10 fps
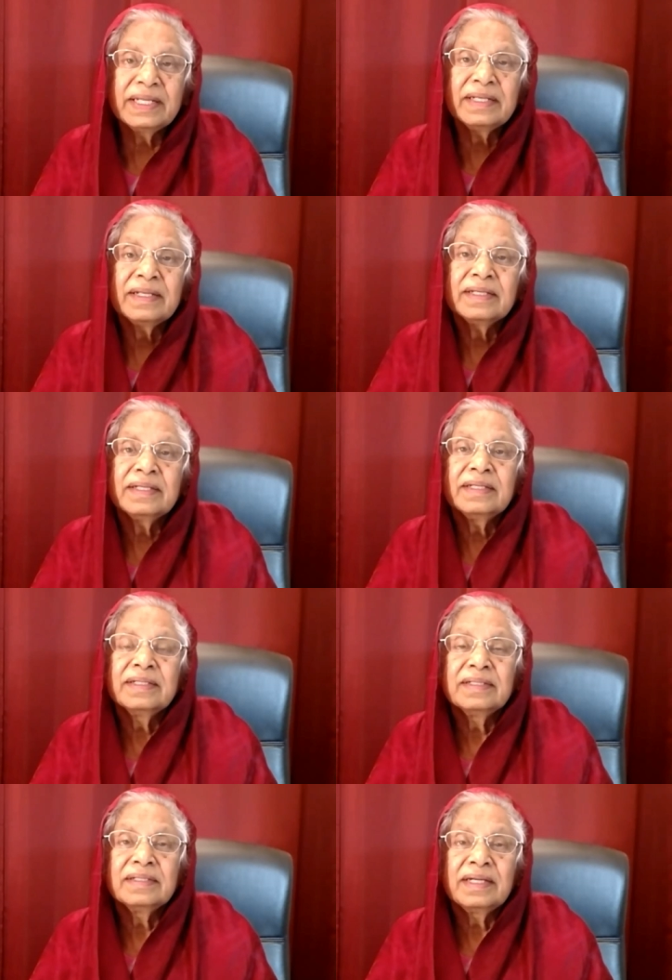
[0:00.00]
in
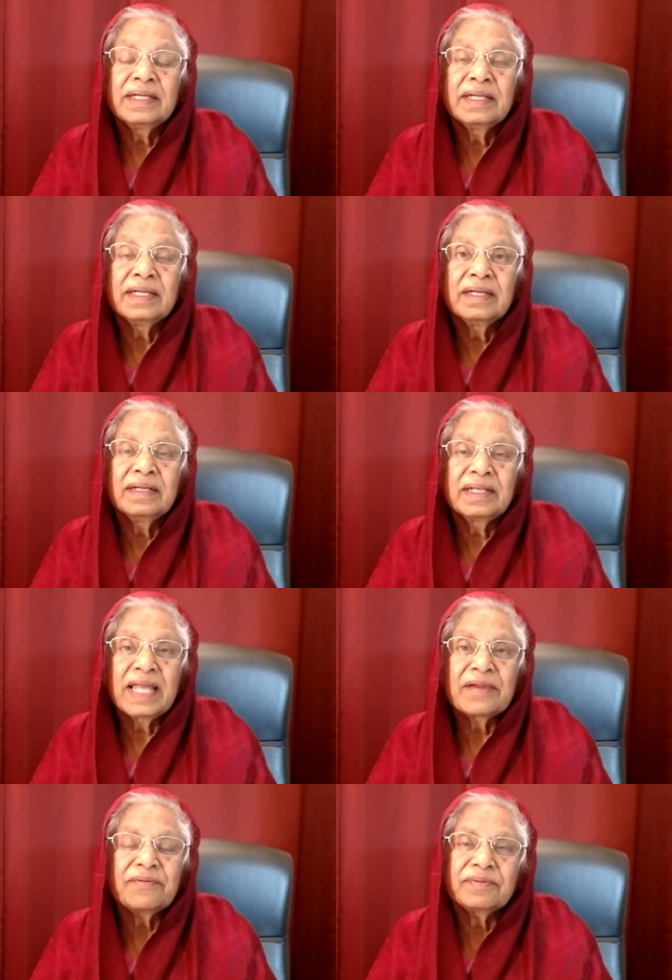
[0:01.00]
uh,
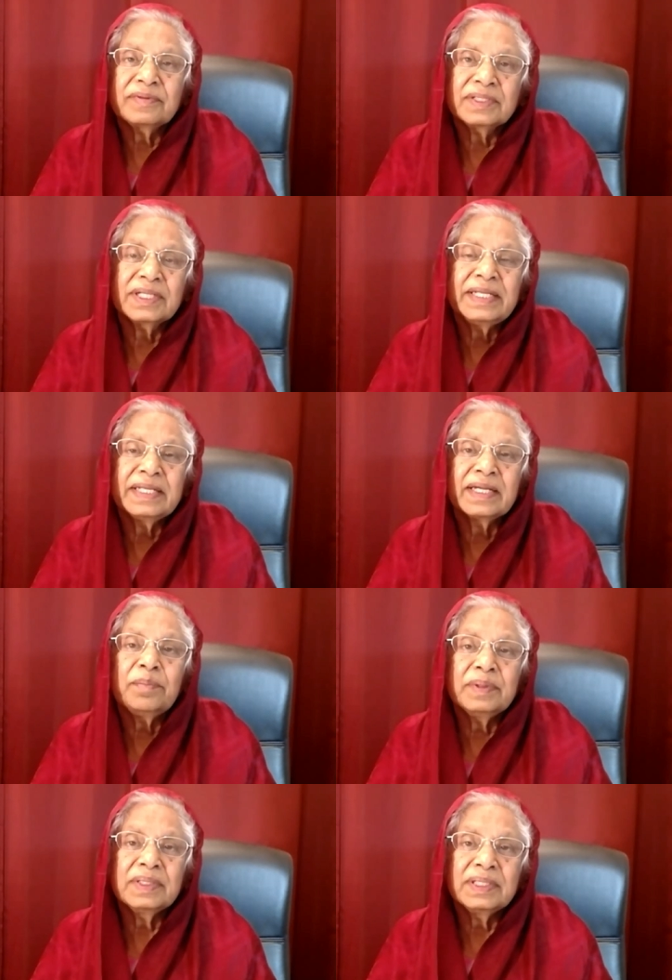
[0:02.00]
life, getting
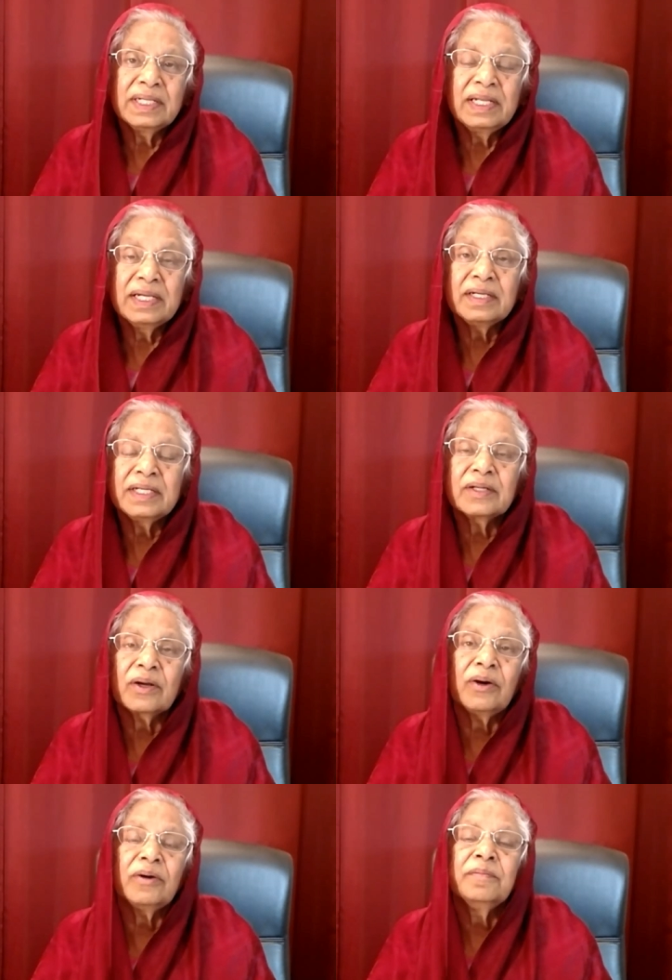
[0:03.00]
up earlier,
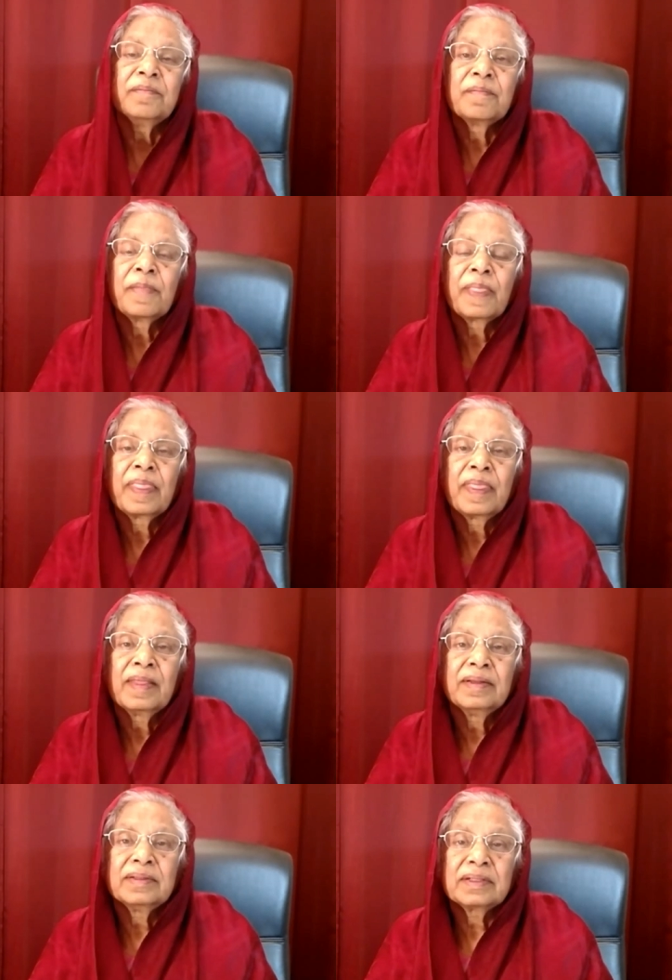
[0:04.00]
or
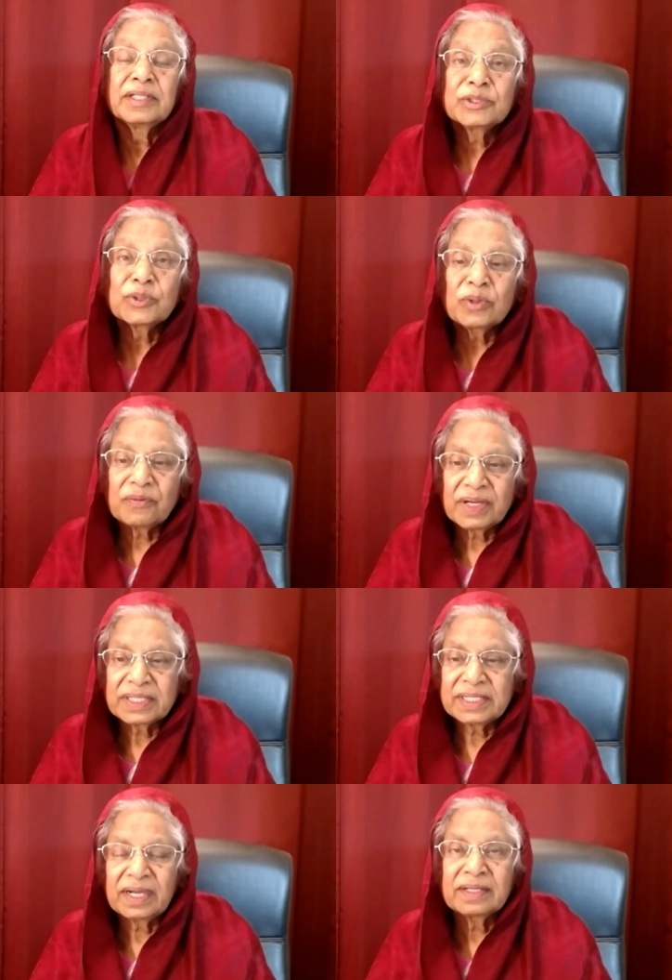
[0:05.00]
control of
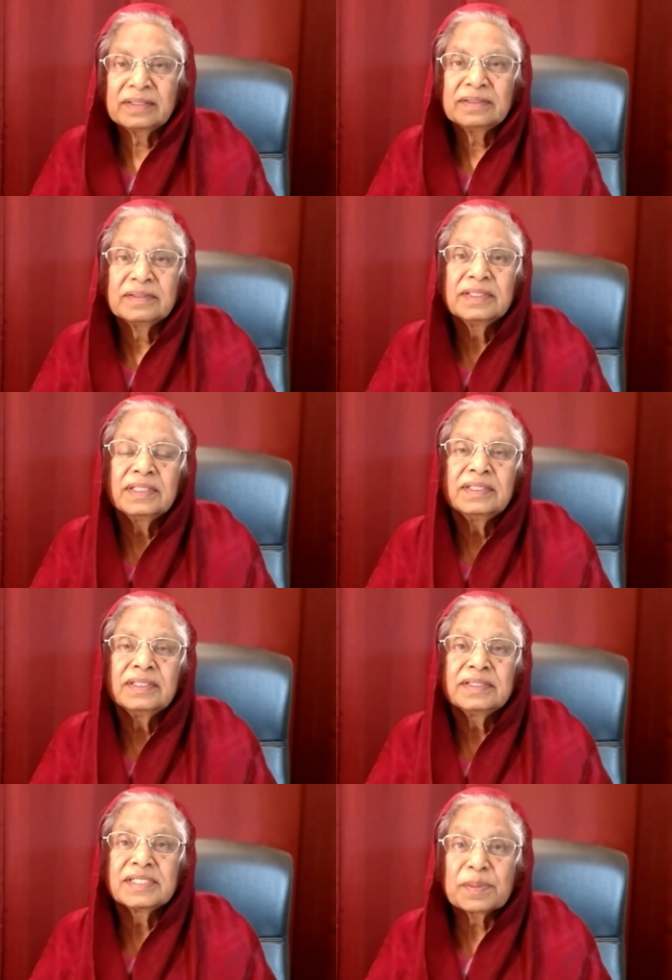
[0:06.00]
our tongue,
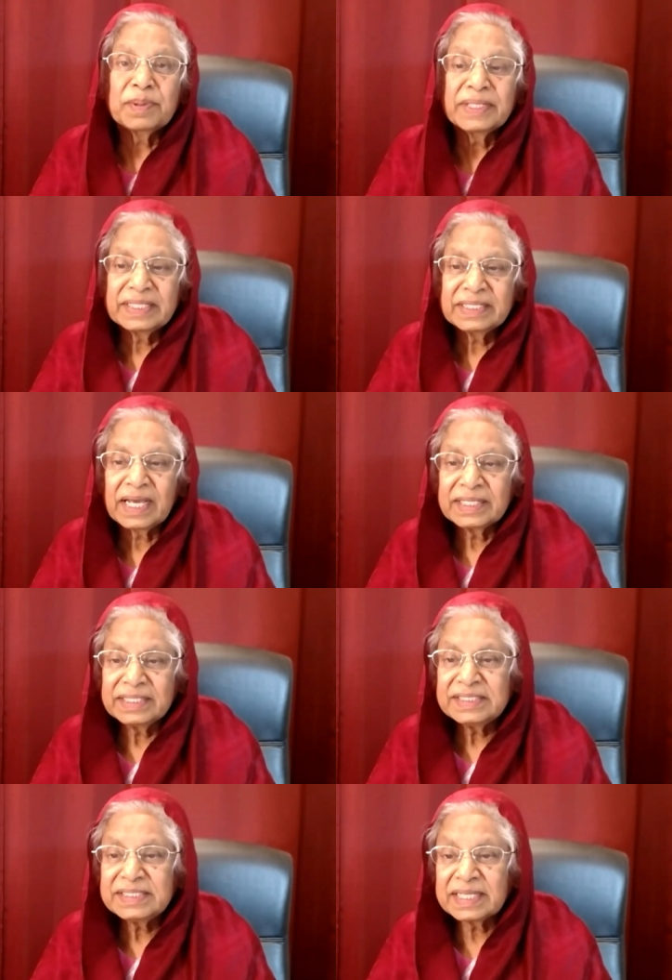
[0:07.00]
discipline in our
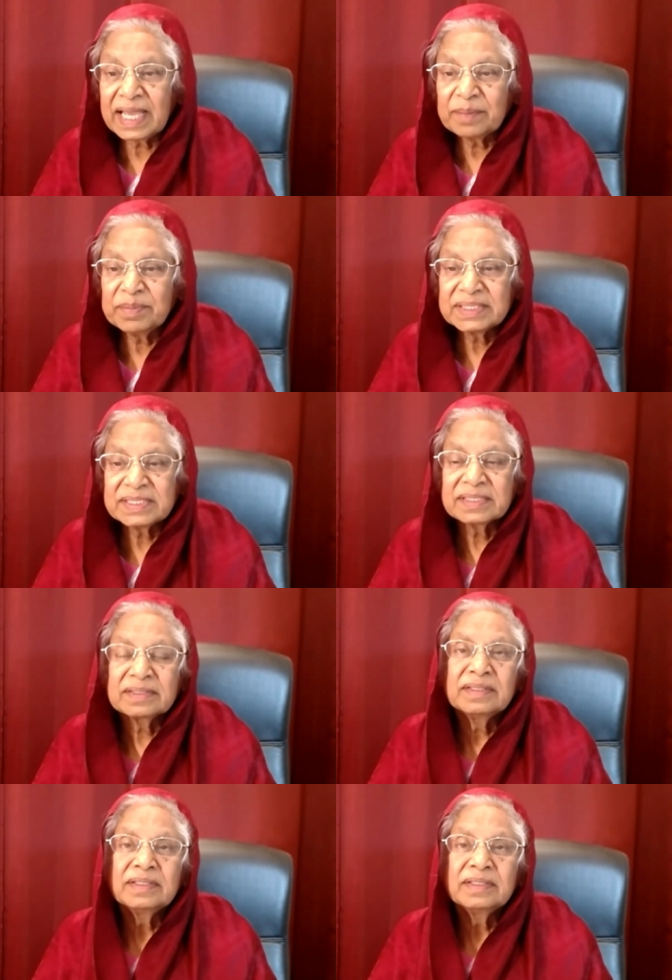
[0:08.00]
eating habits,